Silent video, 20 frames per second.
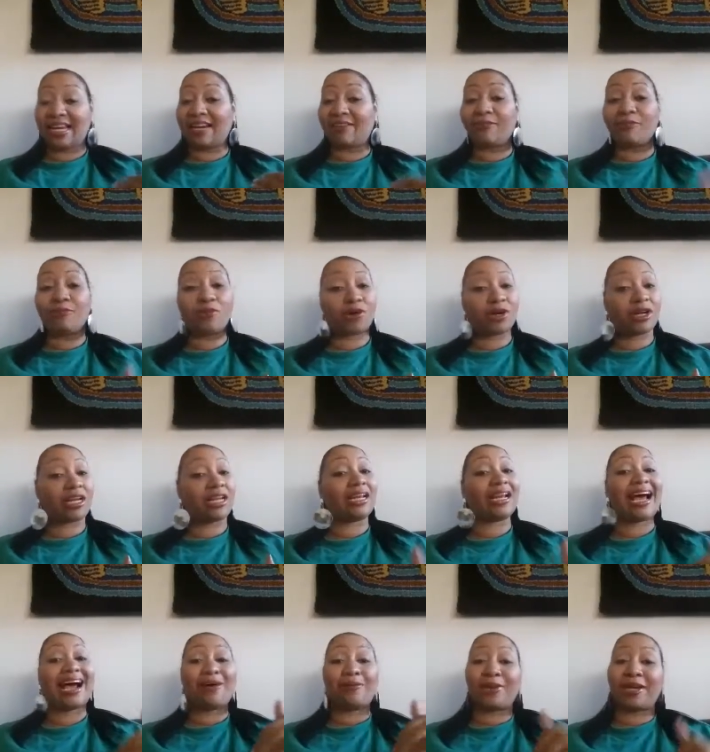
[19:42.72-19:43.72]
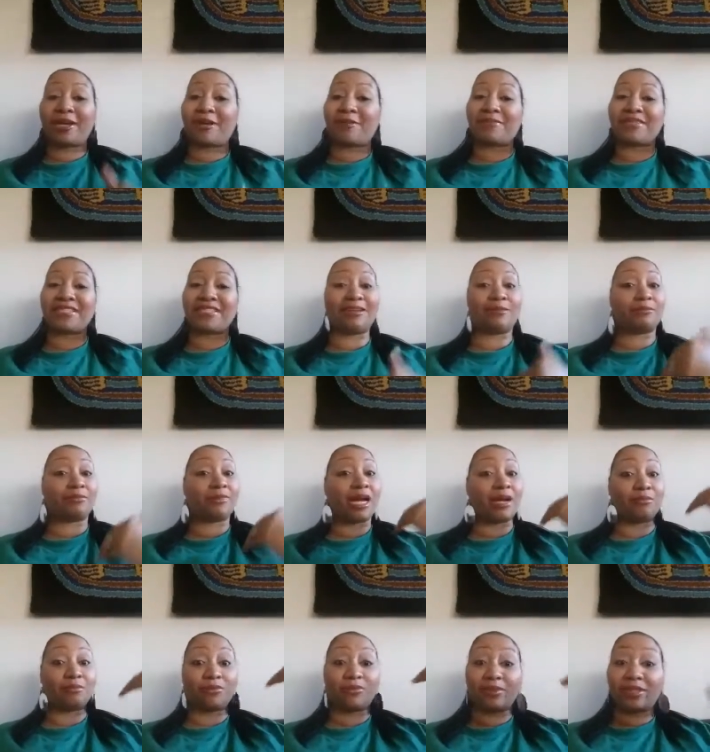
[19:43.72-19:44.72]
and every morning I wake up and say I'm,
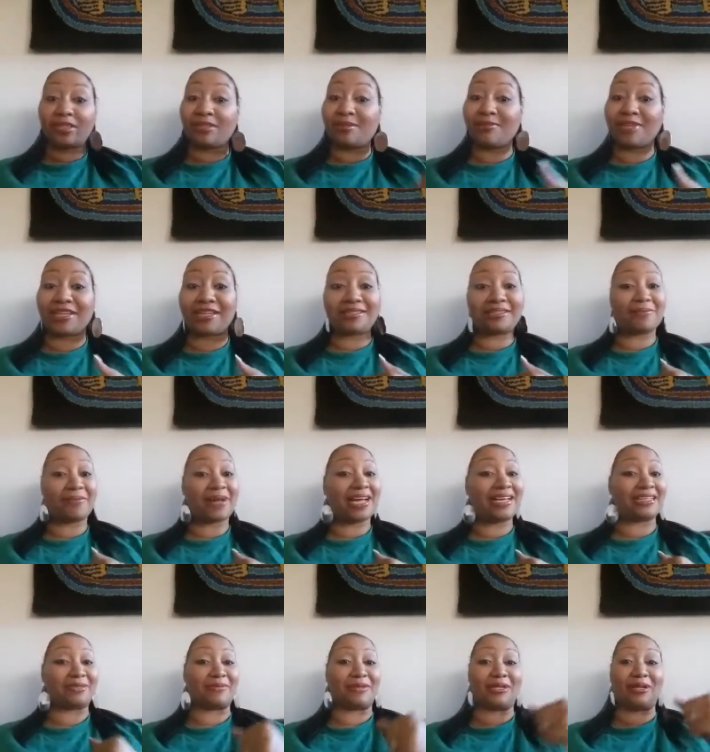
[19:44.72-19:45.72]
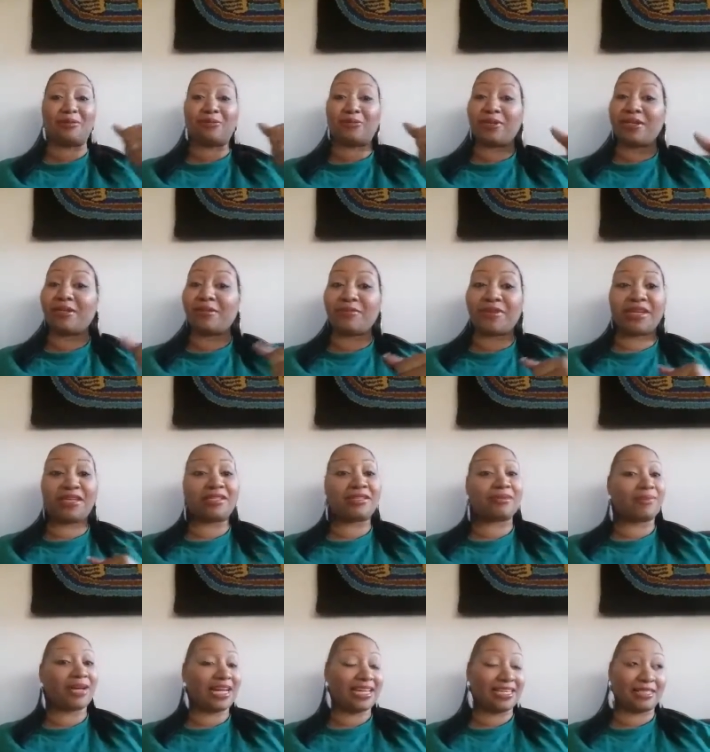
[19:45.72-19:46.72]
I'm recommitting to my husband. I'm recommitting
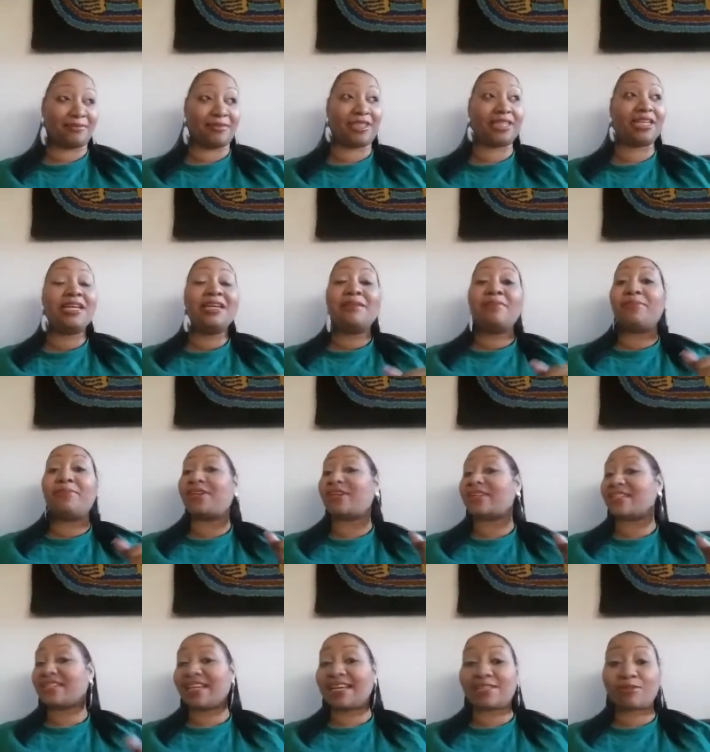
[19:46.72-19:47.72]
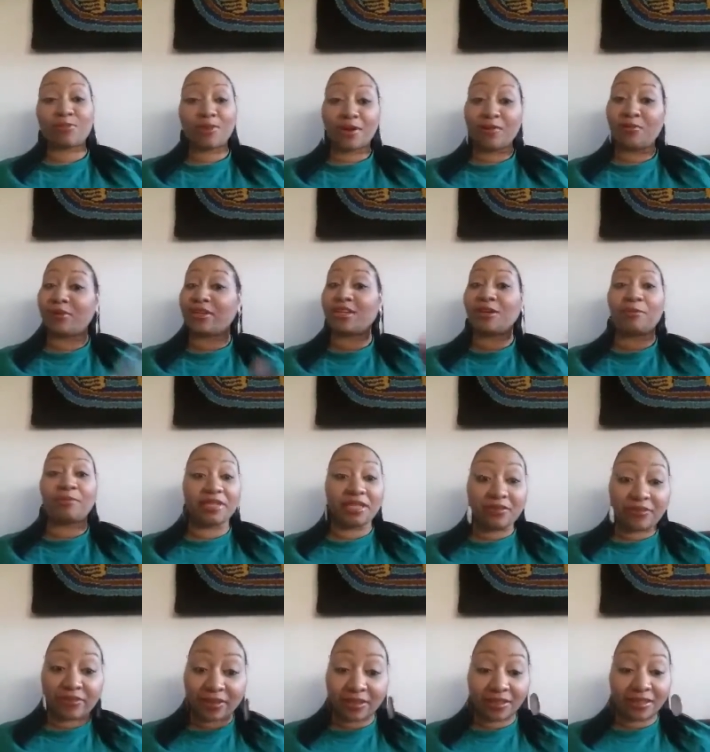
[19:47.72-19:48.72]
to my husband because guess what? When you're
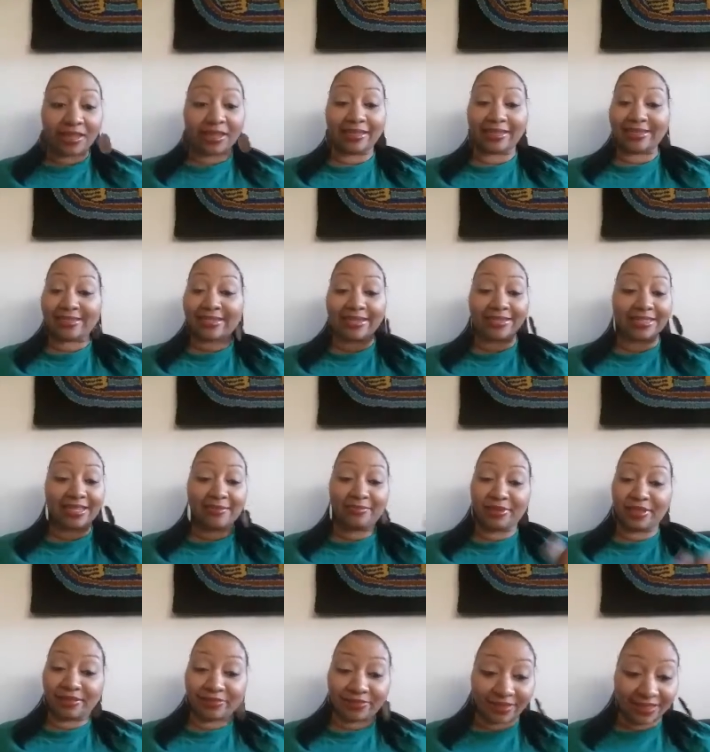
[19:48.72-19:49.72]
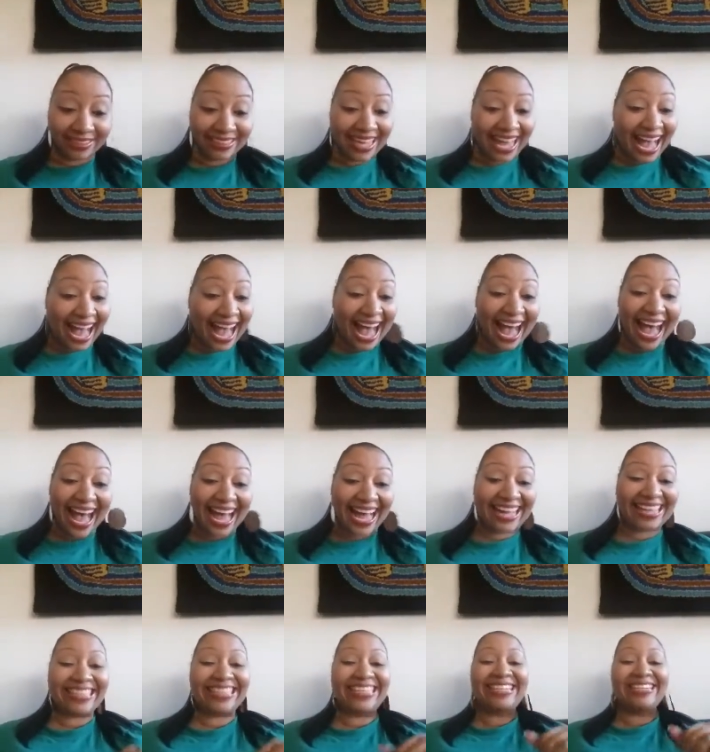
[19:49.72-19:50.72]
beefing, and yes, I said beefing.
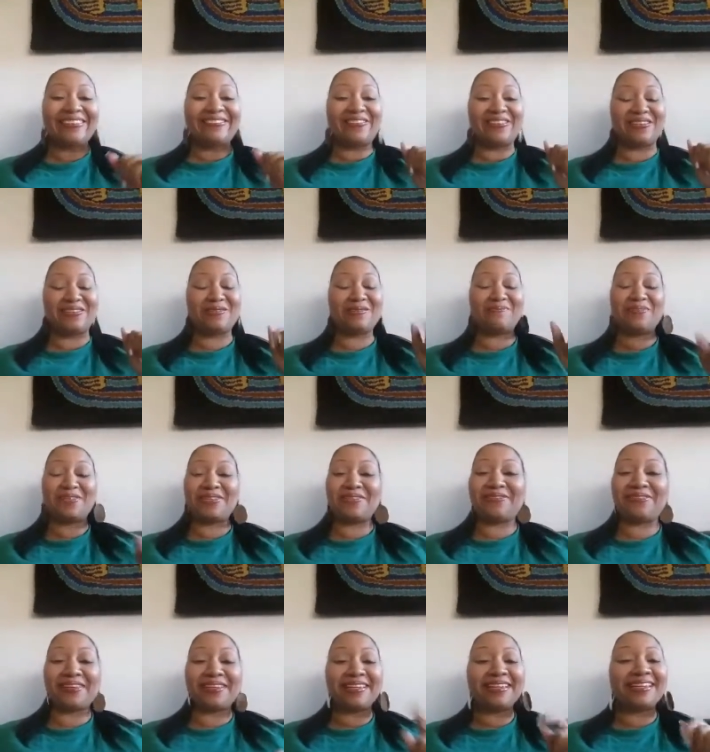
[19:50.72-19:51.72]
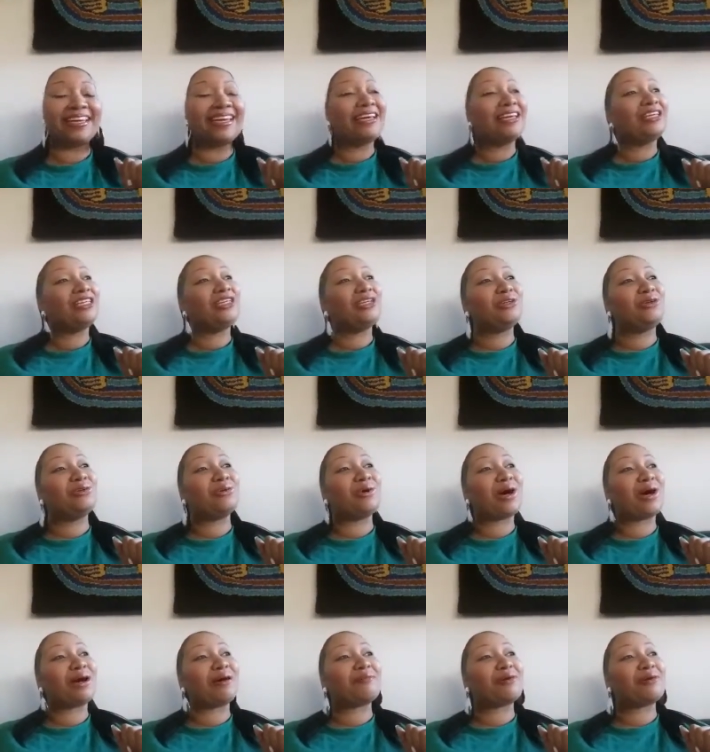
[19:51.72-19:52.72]
Hi, when you're beefing, you
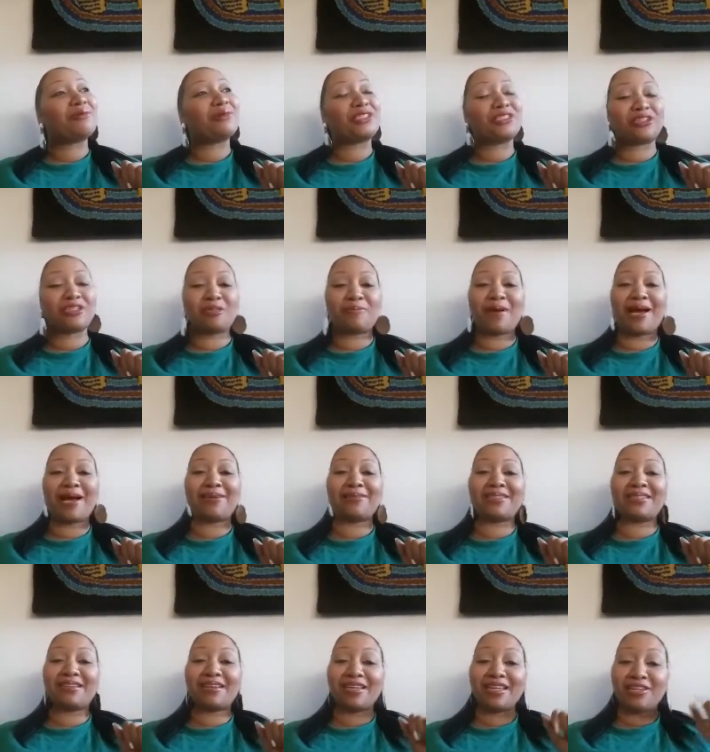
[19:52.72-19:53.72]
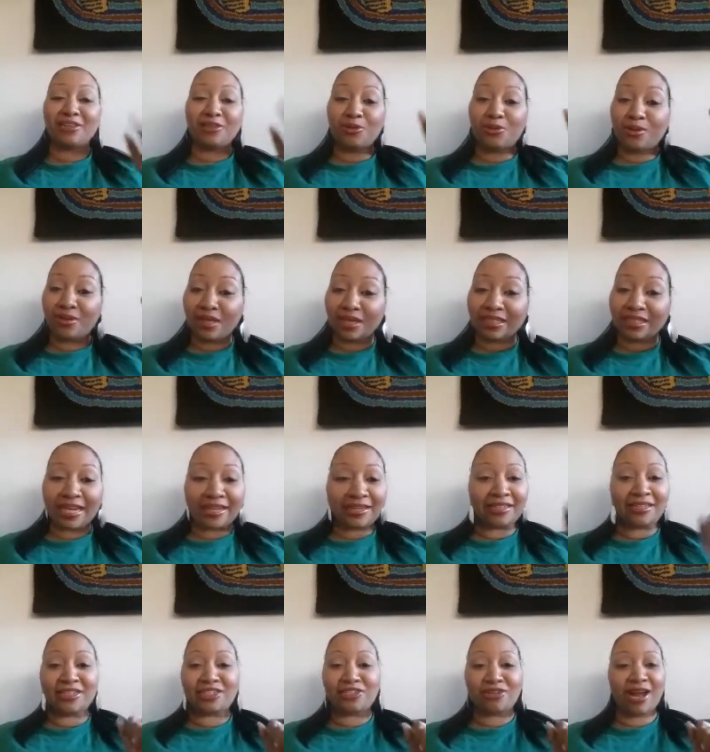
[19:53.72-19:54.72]
um with your spouse, you a
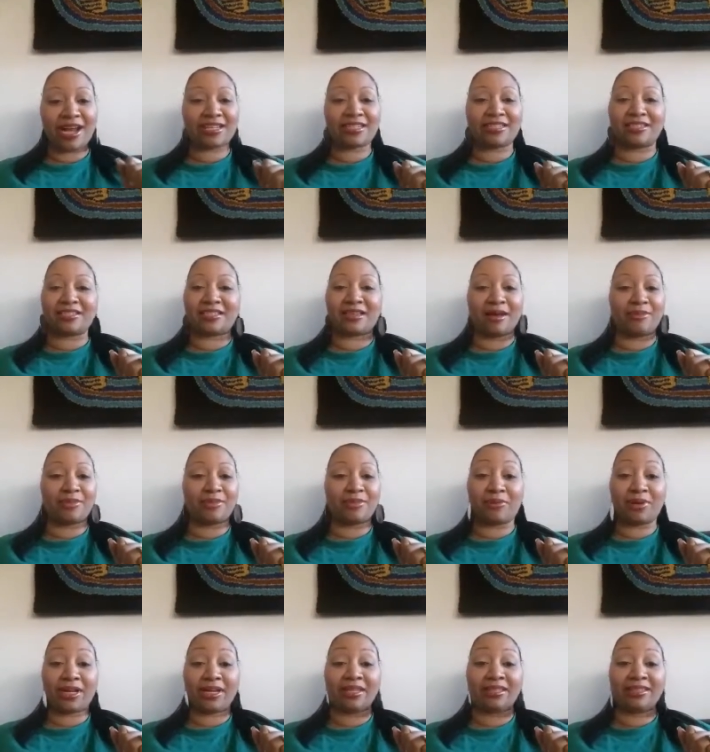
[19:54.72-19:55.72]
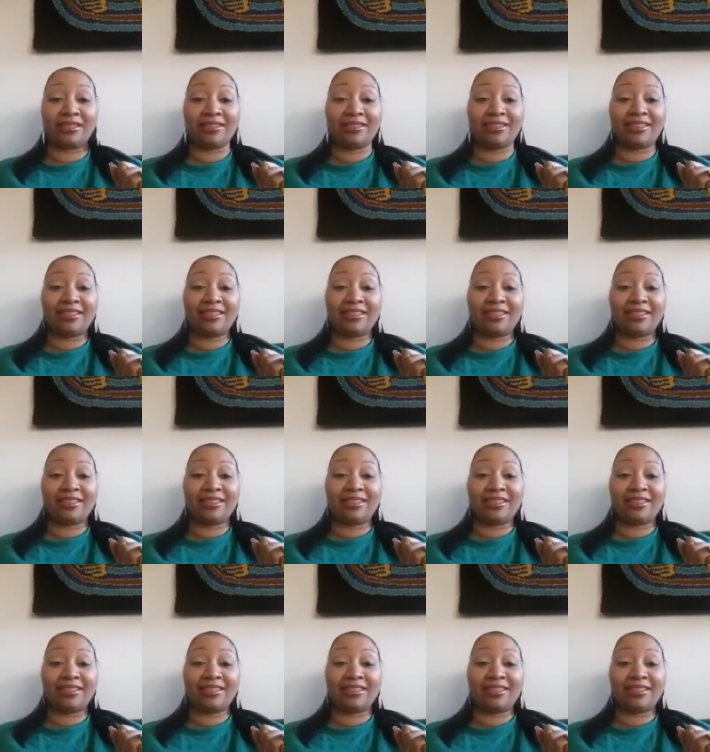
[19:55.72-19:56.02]
lot of distractions come your way.